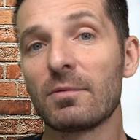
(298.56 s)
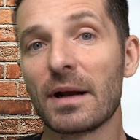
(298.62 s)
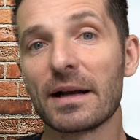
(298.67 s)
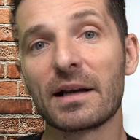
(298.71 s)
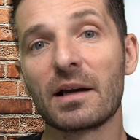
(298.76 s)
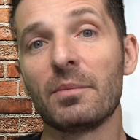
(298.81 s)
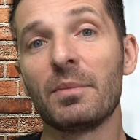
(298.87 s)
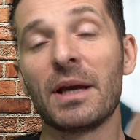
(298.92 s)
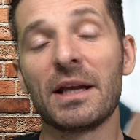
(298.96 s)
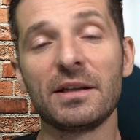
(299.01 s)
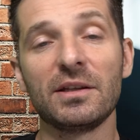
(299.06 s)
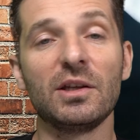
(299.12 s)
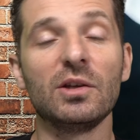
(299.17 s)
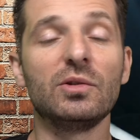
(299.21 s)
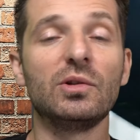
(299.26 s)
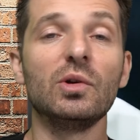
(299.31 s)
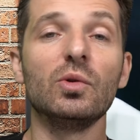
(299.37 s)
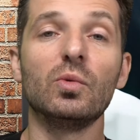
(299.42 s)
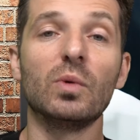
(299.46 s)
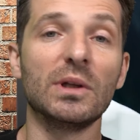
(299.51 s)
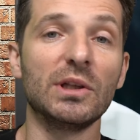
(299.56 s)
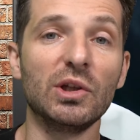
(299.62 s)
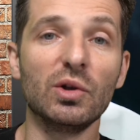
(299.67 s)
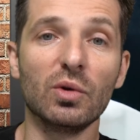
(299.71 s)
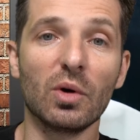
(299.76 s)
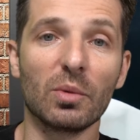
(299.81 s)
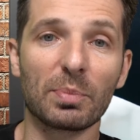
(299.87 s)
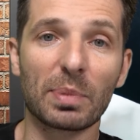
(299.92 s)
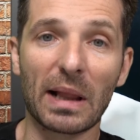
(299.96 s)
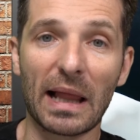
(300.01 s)
recommend you do when
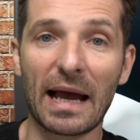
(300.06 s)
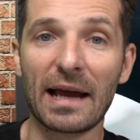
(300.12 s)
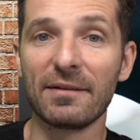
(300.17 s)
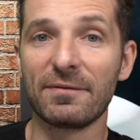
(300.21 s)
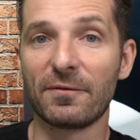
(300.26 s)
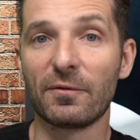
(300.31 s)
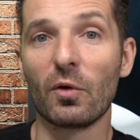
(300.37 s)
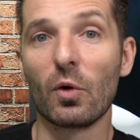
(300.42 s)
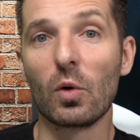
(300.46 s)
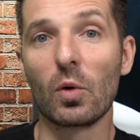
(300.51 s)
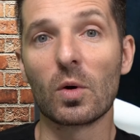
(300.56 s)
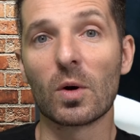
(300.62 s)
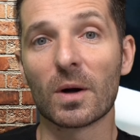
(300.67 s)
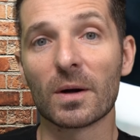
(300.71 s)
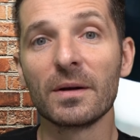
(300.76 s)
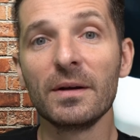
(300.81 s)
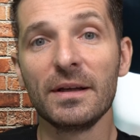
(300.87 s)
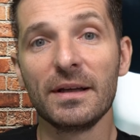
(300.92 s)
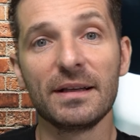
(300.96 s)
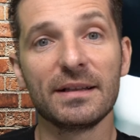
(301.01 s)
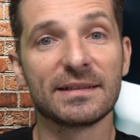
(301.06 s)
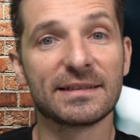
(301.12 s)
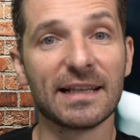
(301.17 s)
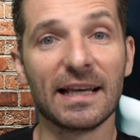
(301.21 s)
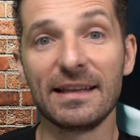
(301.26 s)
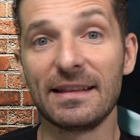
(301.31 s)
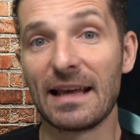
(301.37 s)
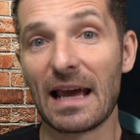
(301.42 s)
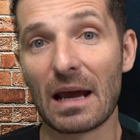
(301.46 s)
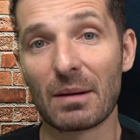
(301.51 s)
you apply for,
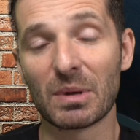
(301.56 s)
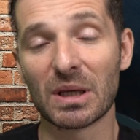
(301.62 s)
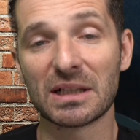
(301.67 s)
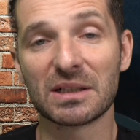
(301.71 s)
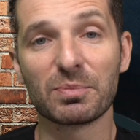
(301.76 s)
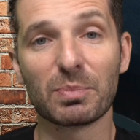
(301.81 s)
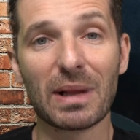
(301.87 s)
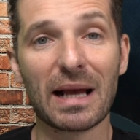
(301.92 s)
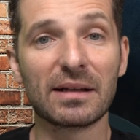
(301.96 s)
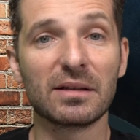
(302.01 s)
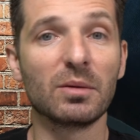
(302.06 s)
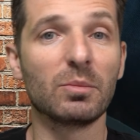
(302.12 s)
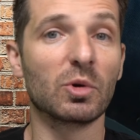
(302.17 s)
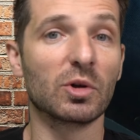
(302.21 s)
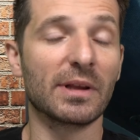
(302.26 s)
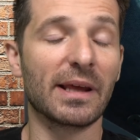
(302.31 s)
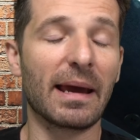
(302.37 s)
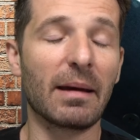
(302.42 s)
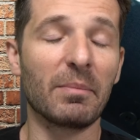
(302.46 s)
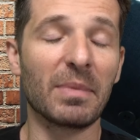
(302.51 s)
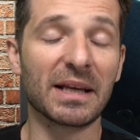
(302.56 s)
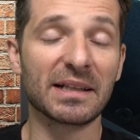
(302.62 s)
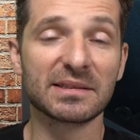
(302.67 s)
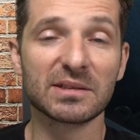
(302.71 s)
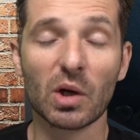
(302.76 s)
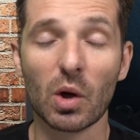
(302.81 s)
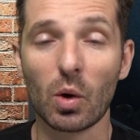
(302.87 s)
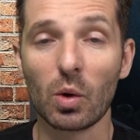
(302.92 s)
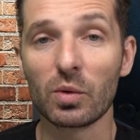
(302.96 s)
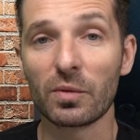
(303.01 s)
say, the Amex Platinum or the Amex
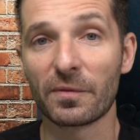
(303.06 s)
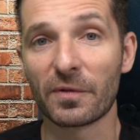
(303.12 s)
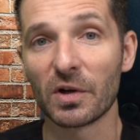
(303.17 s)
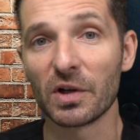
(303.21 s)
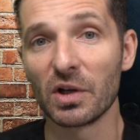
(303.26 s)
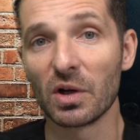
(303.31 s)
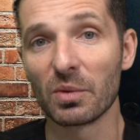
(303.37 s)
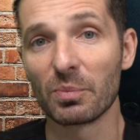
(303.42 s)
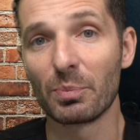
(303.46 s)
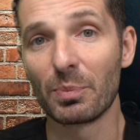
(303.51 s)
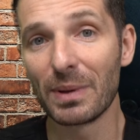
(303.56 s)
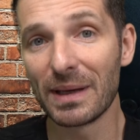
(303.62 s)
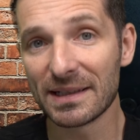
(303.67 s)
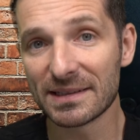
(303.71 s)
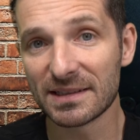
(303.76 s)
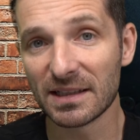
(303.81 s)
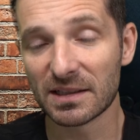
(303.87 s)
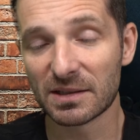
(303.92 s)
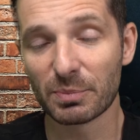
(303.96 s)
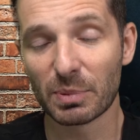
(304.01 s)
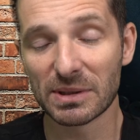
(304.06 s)
Gold for your business